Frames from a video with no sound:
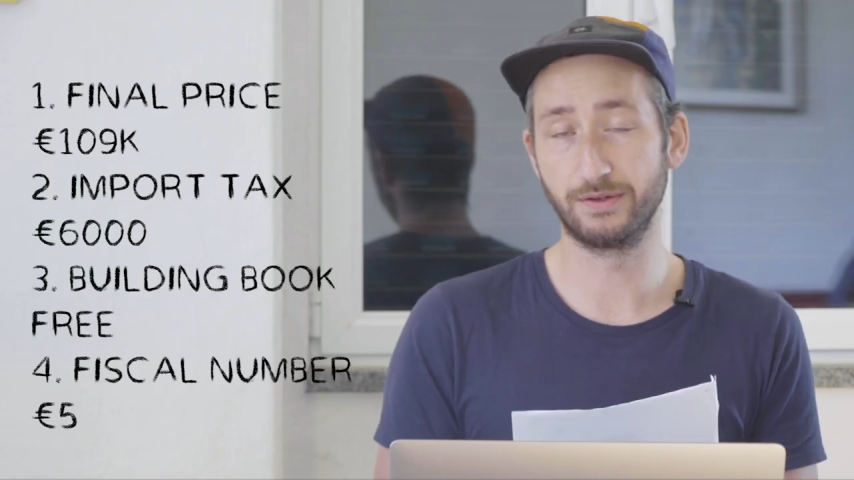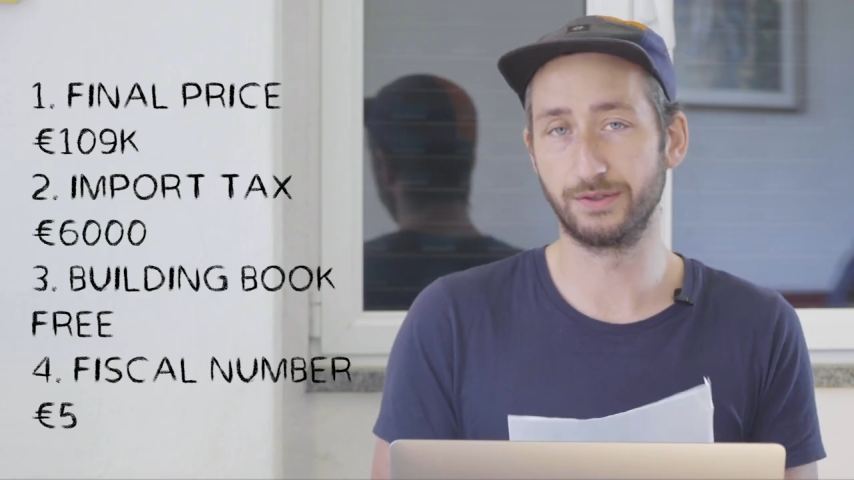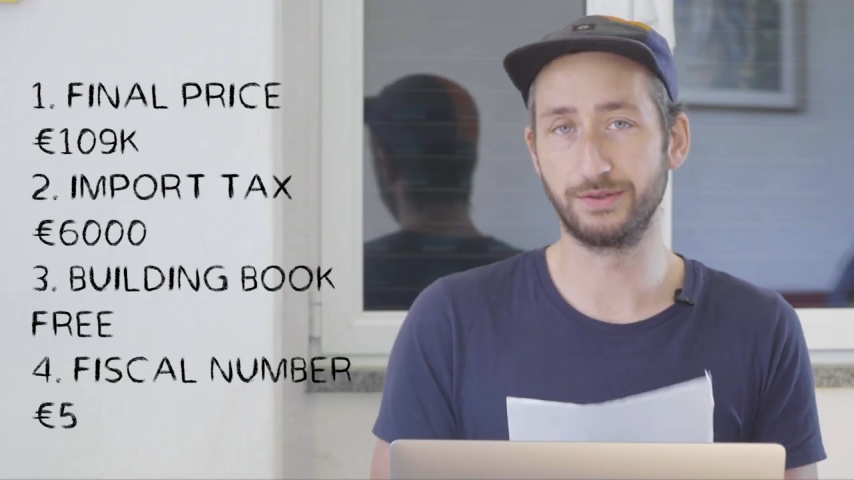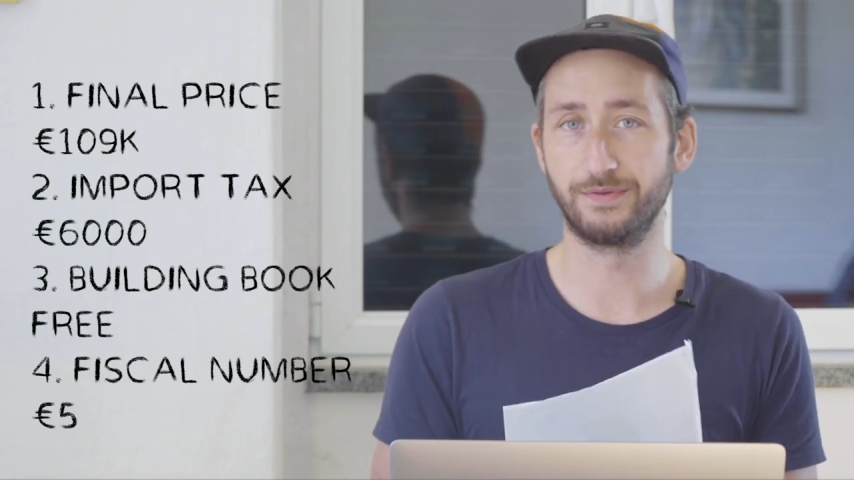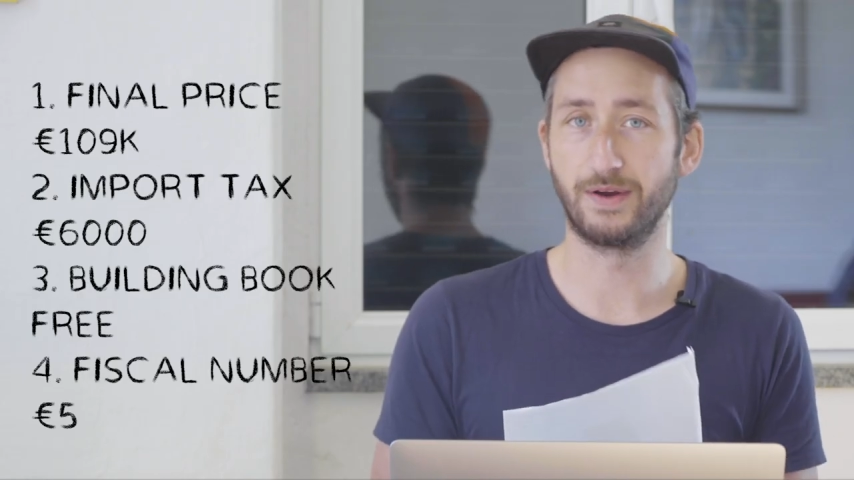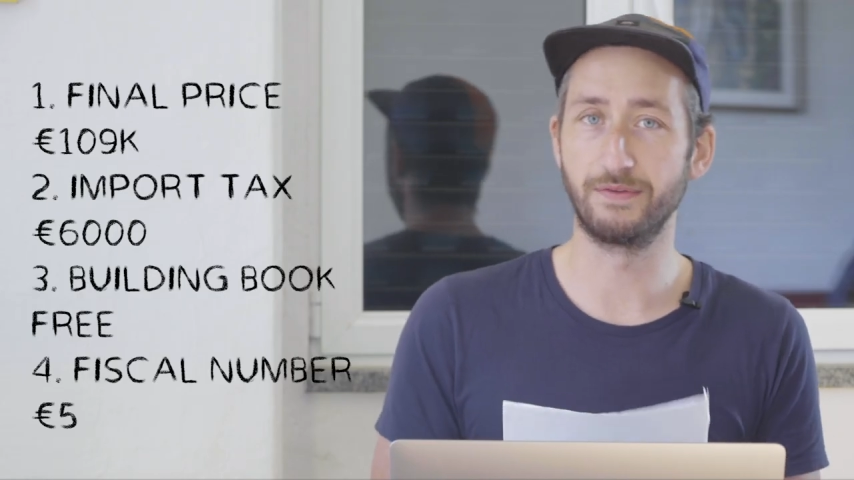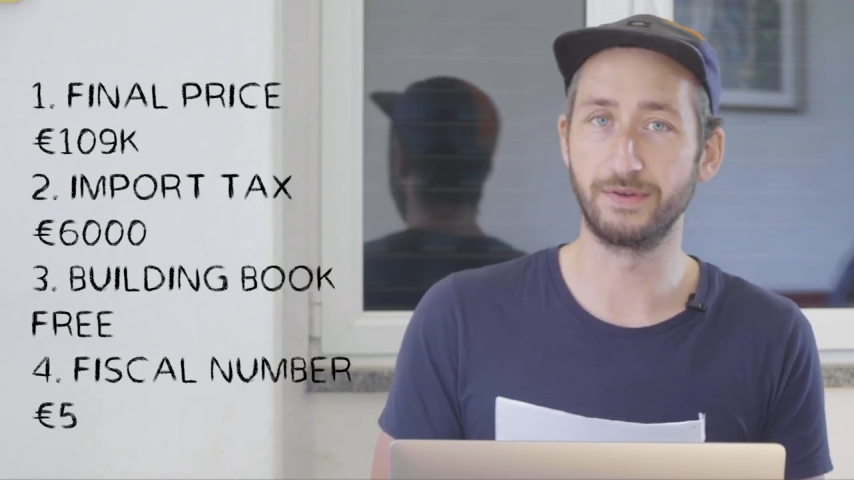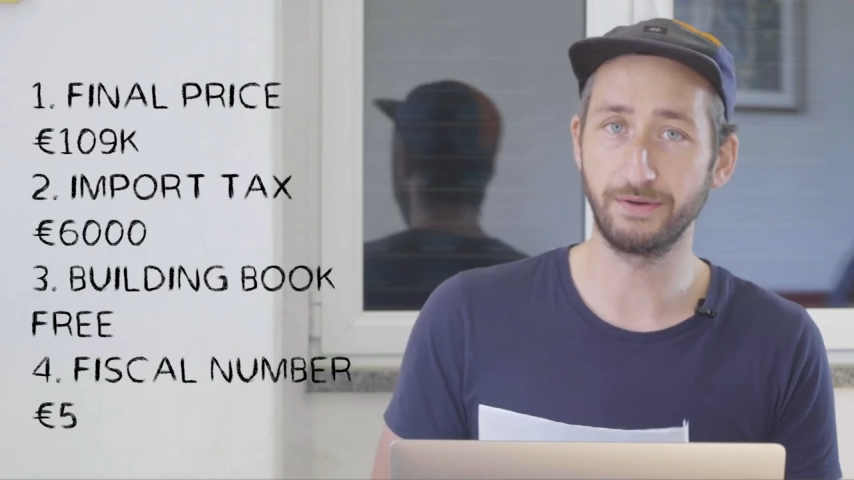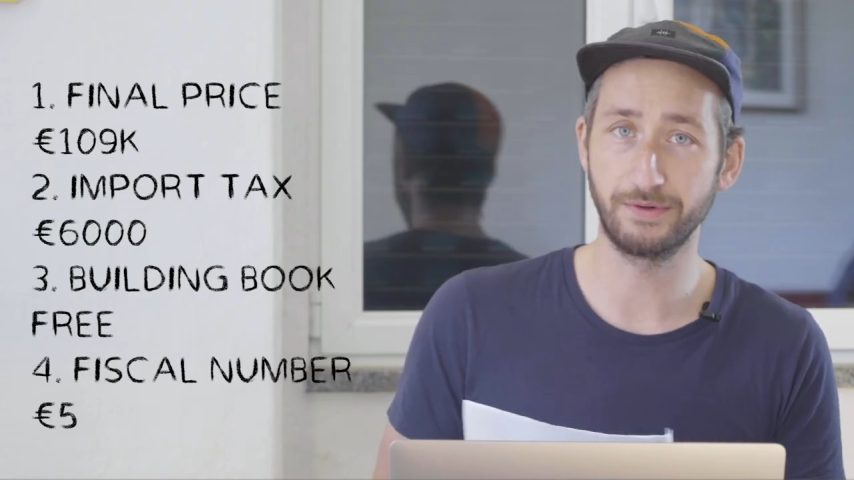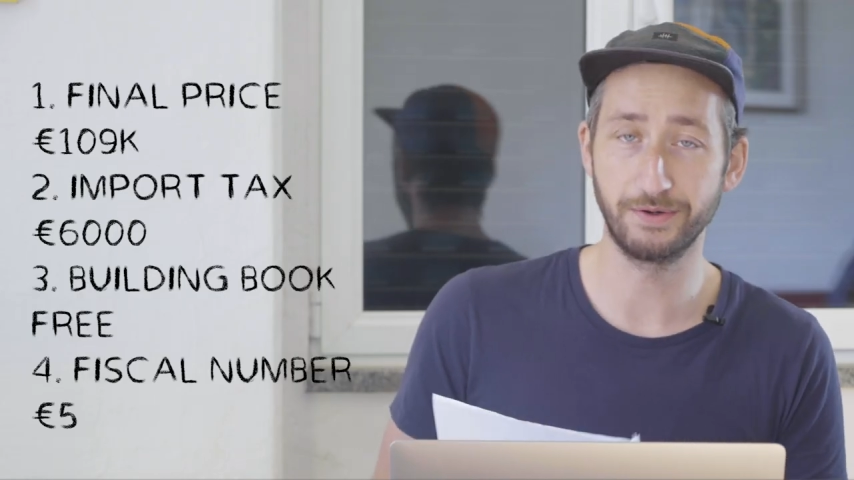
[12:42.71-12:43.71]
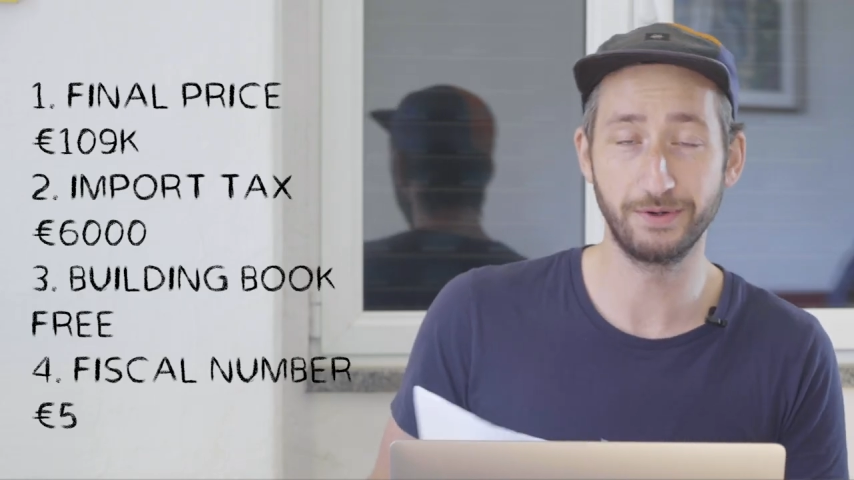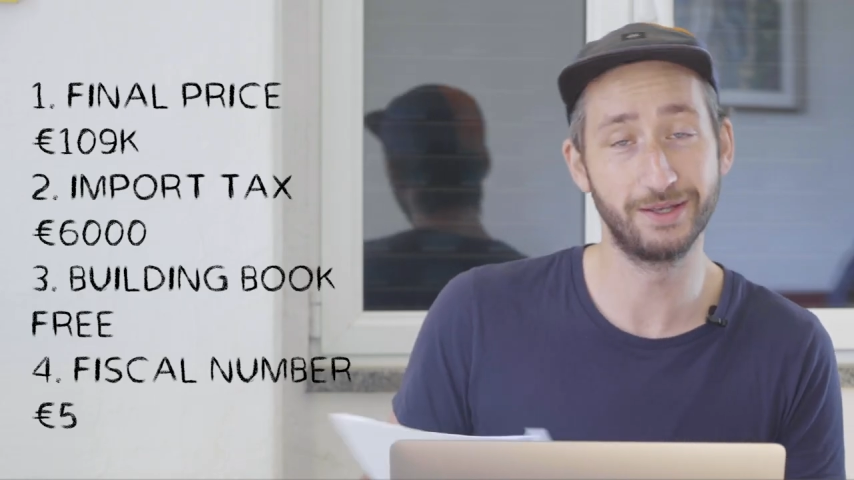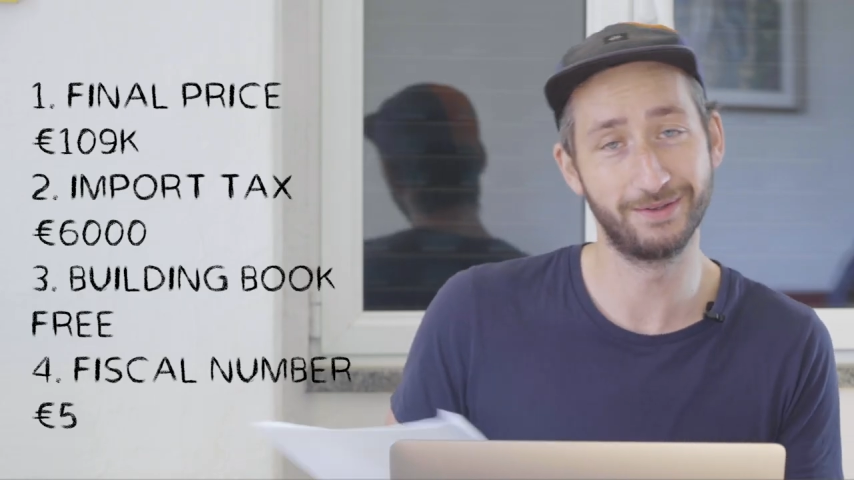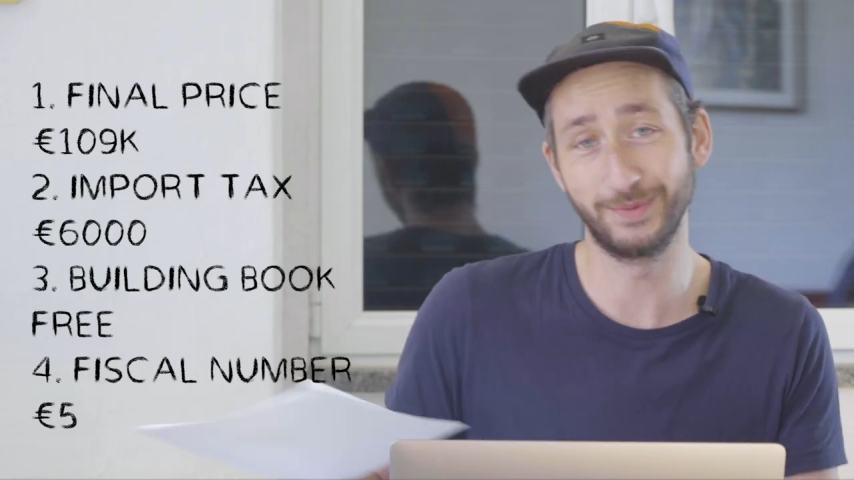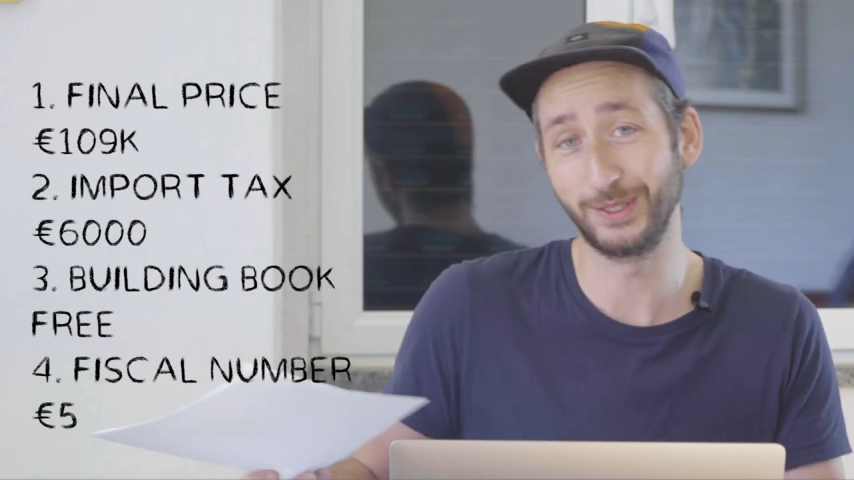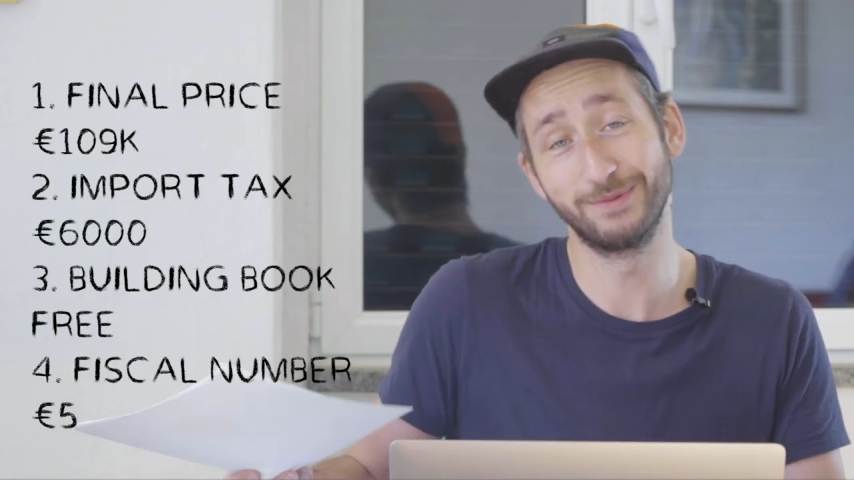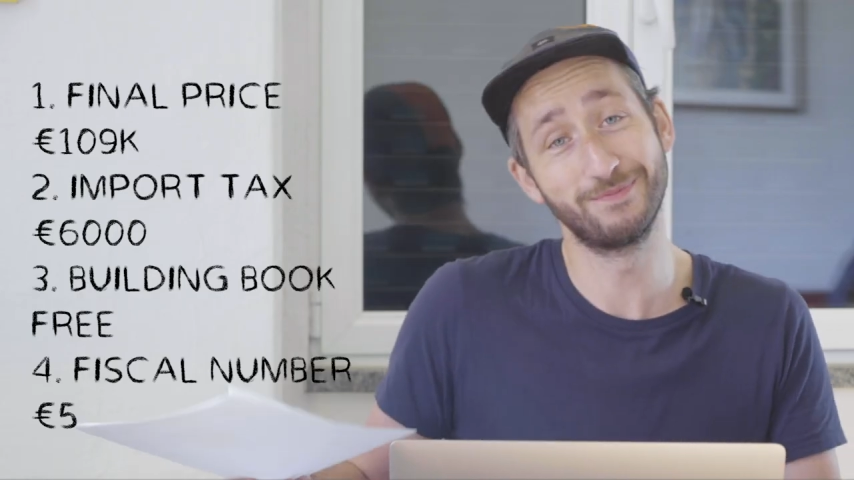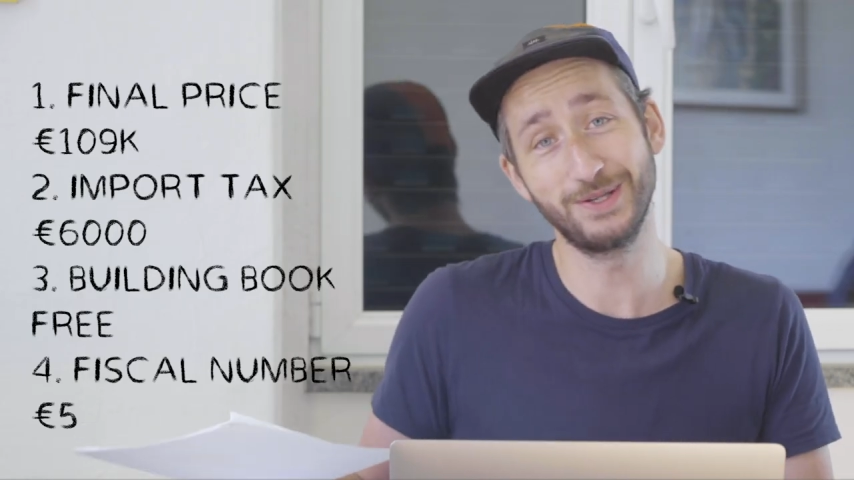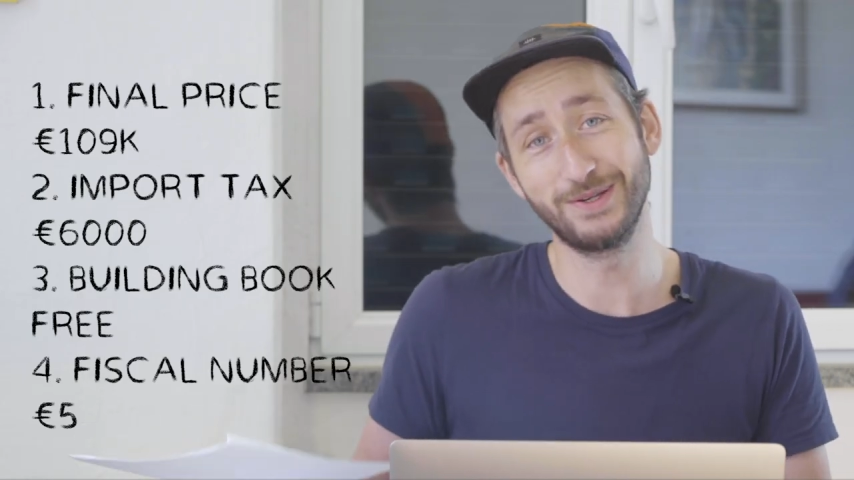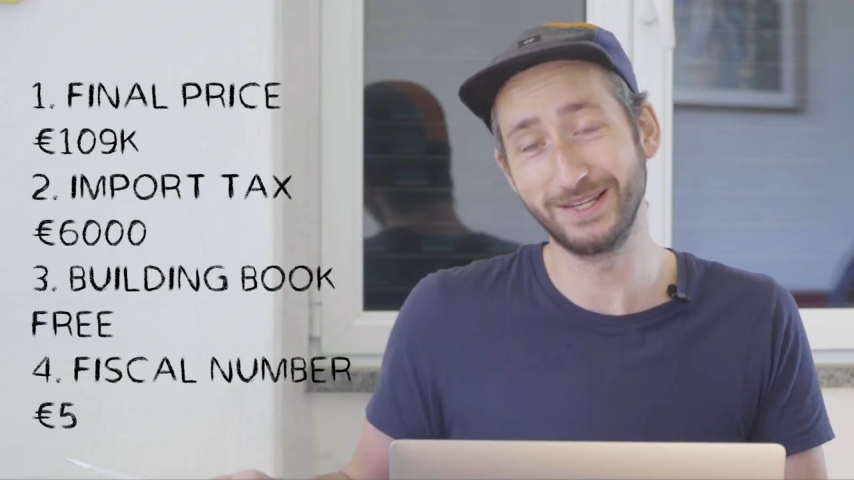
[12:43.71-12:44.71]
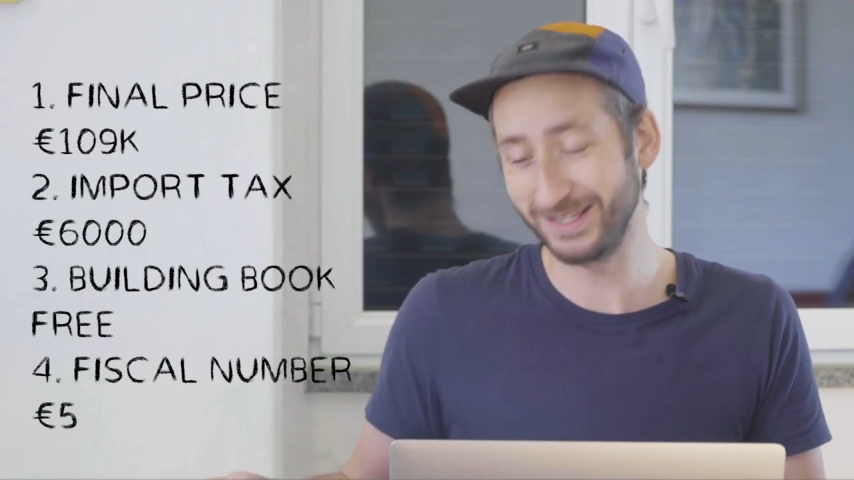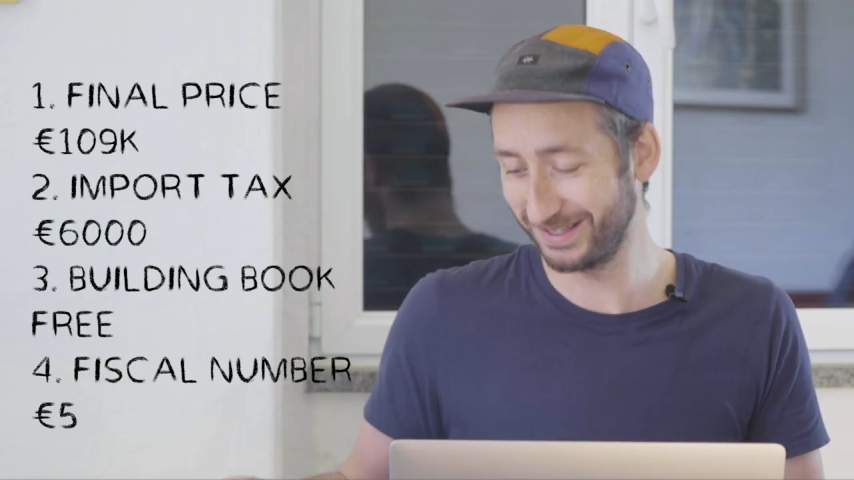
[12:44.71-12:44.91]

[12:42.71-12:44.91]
costs you 5 euro, but you need